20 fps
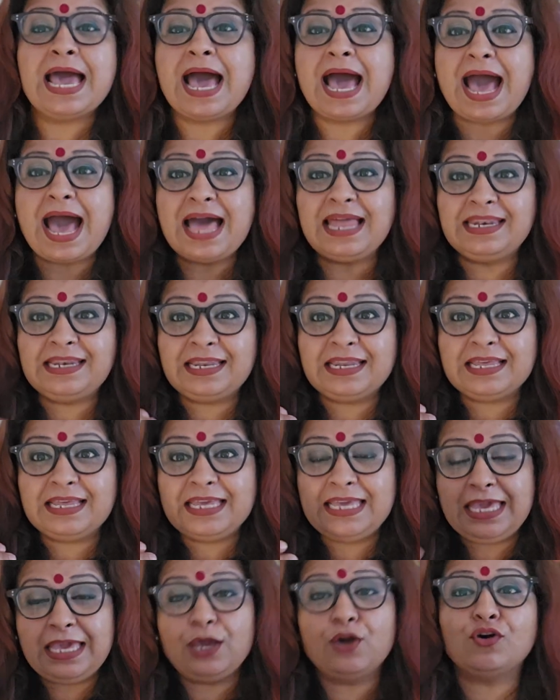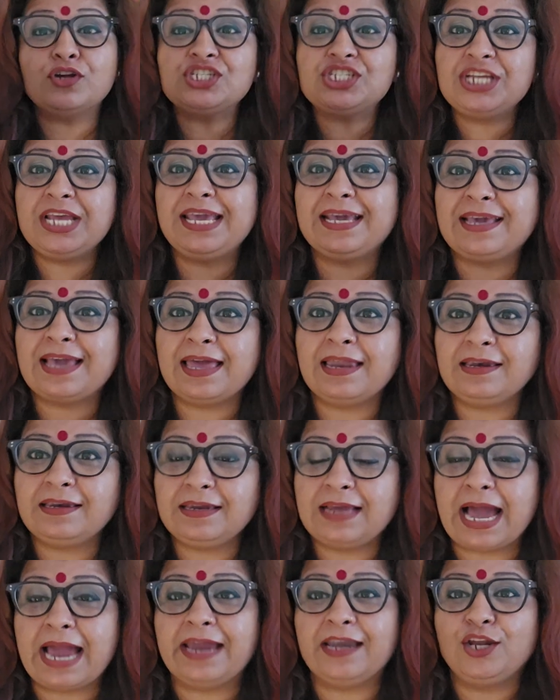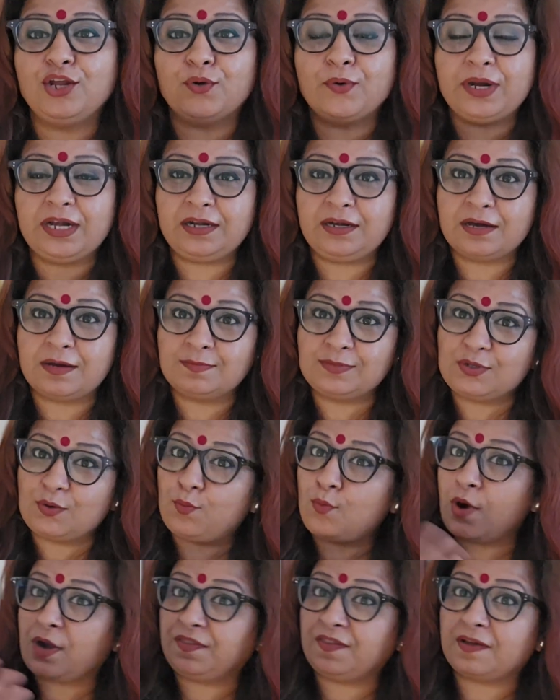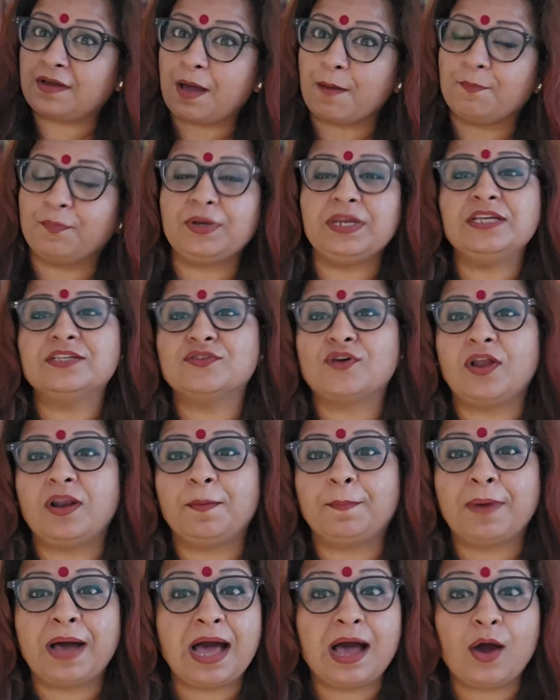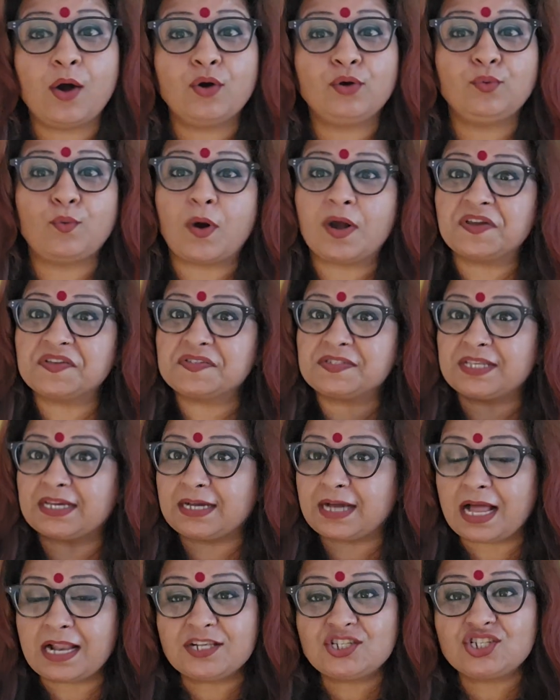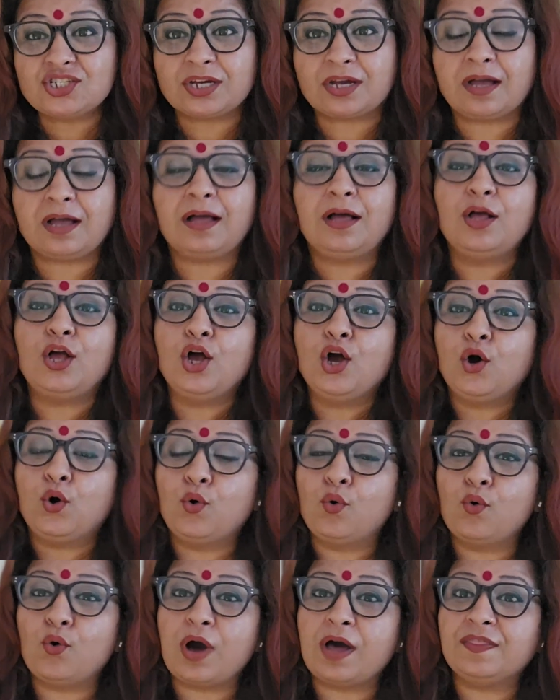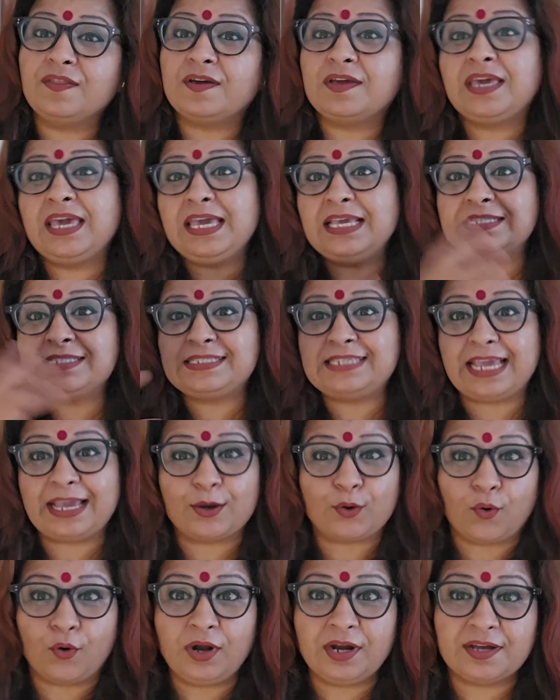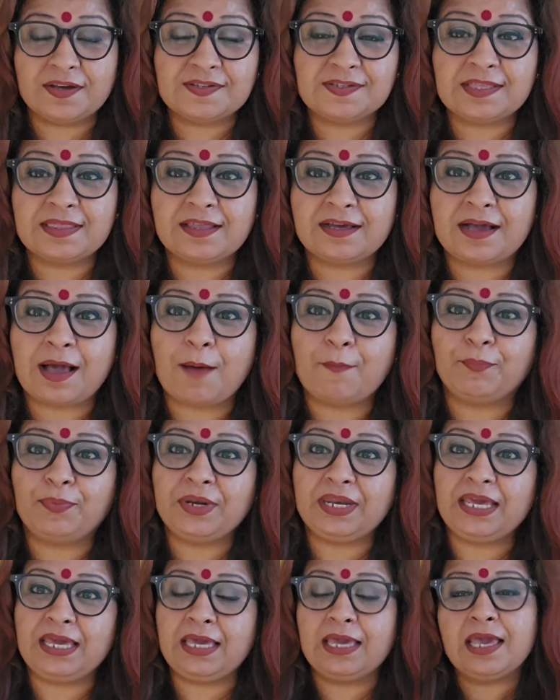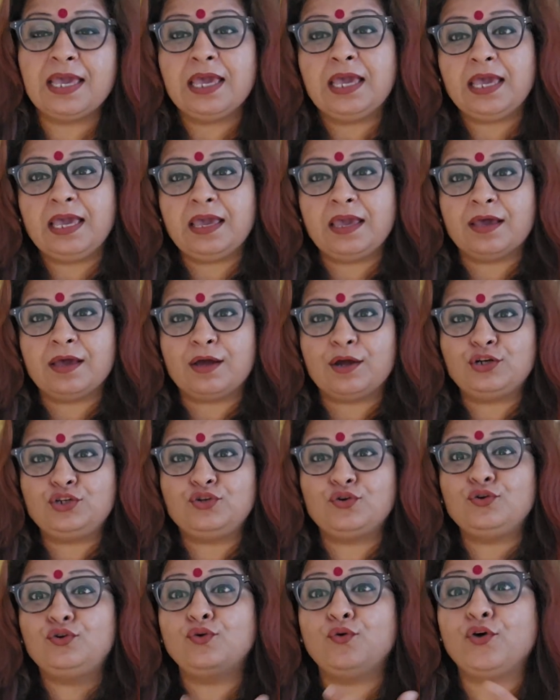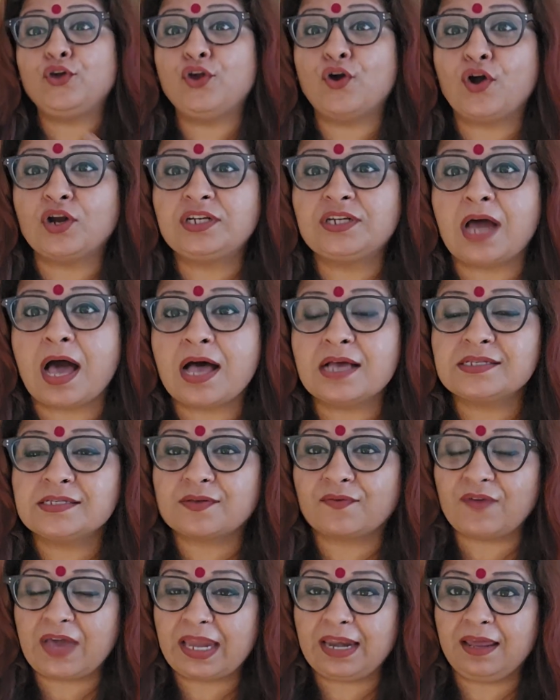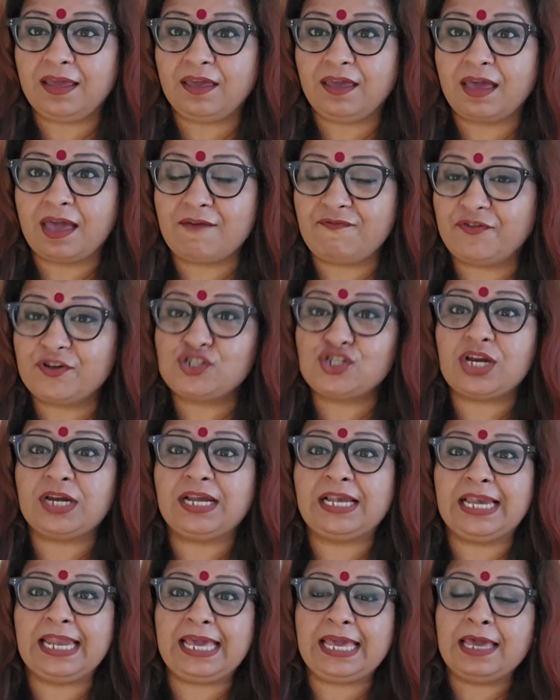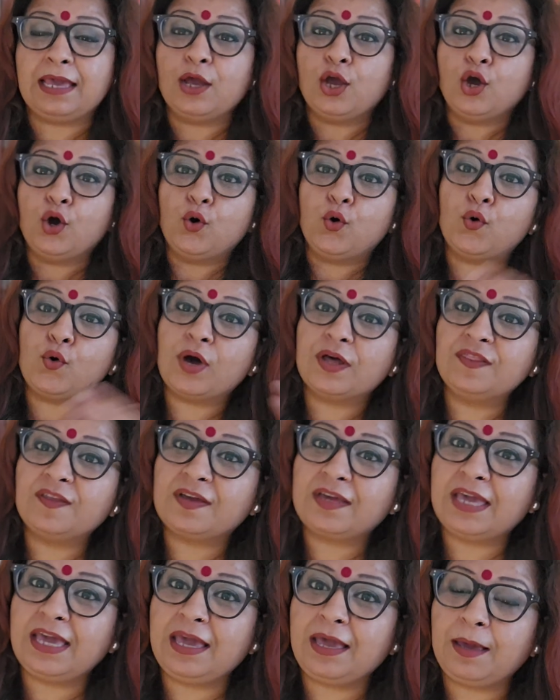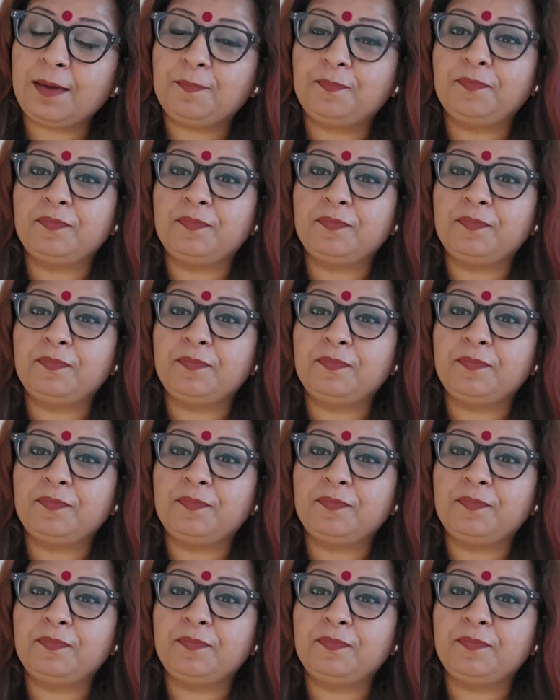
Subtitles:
and he or she can guide you in terms of what the company is all about, what is the culture, who are the key stakeholders in the company, to do your task very efficiently, who are the key